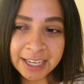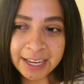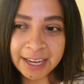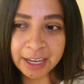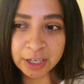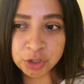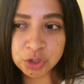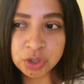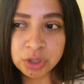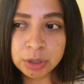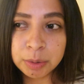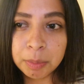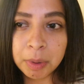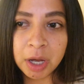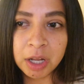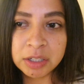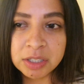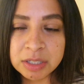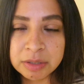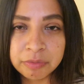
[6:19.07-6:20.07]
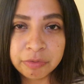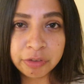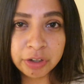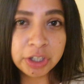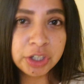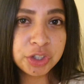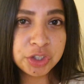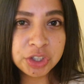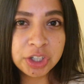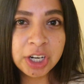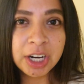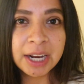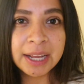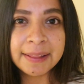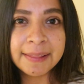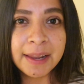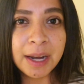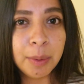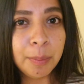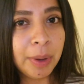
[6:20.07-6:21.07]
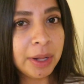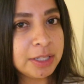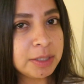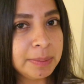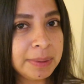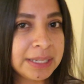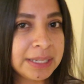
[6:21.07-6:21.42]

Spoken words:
I actually bought some furniture and then I bought some